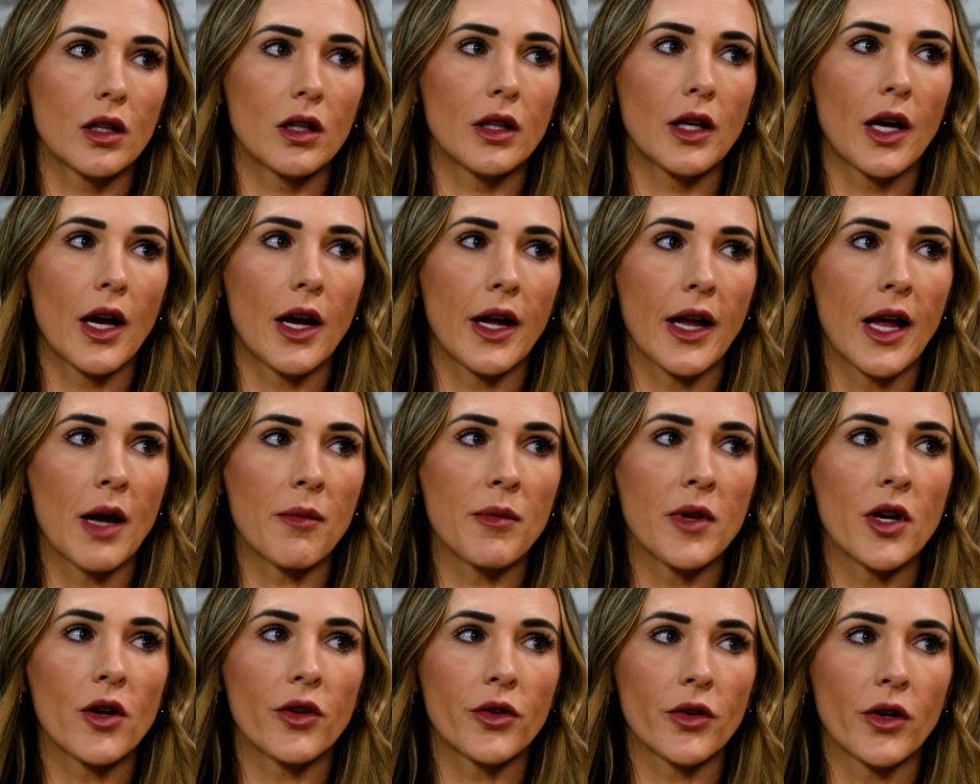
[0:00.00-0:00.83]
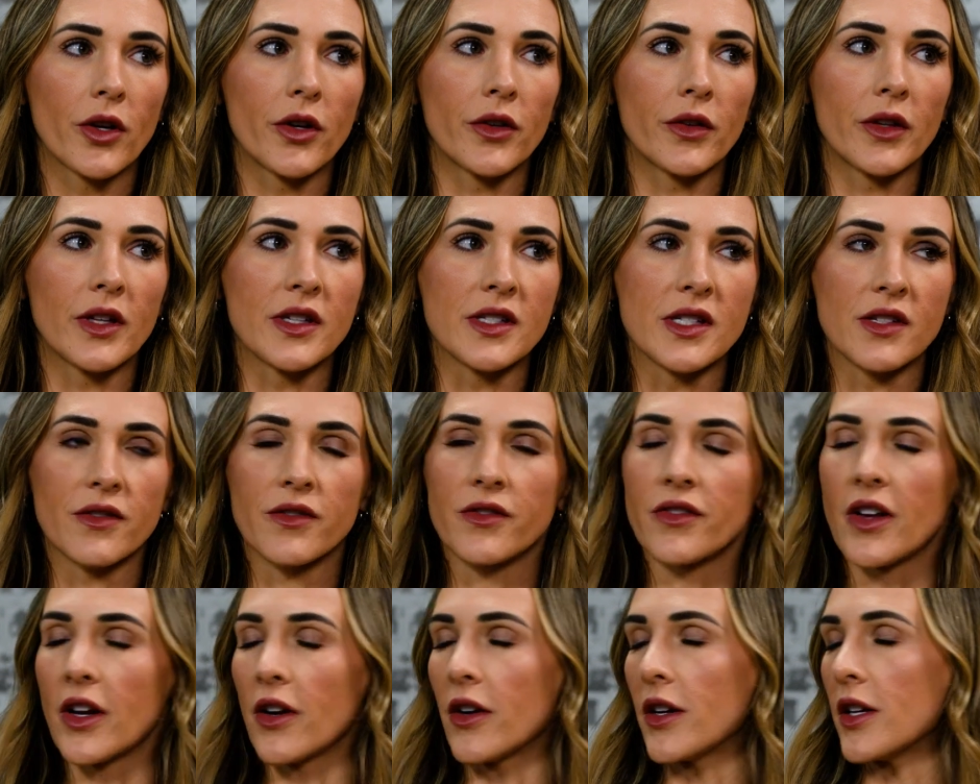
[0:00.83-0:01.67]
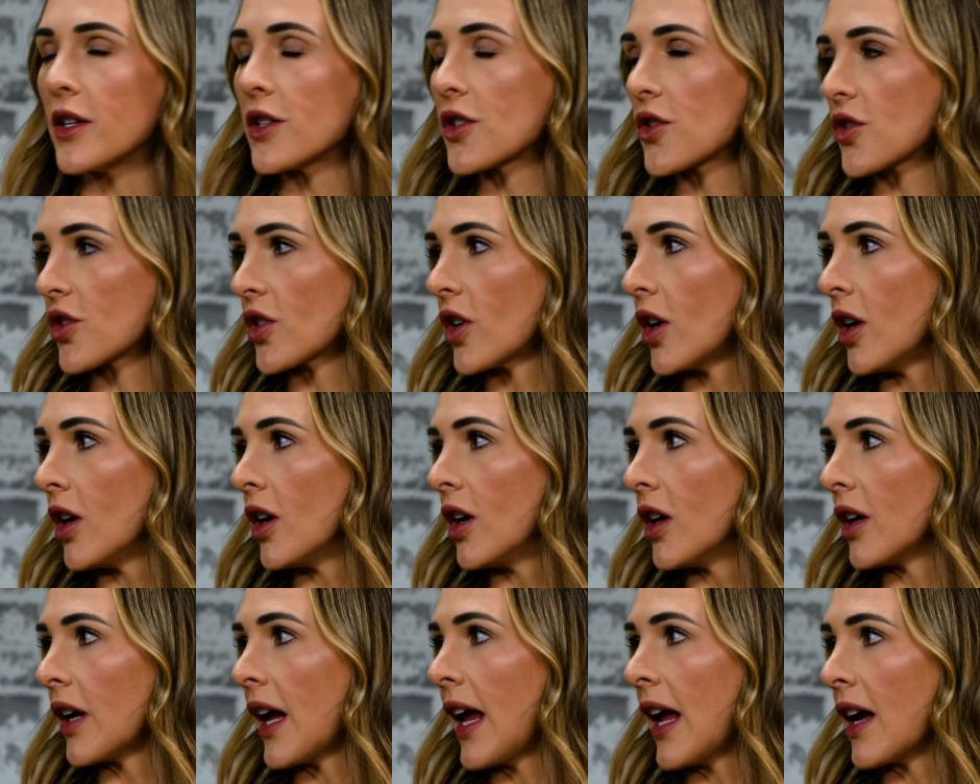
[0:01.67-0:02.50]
Yeah, amiodarone is a very strong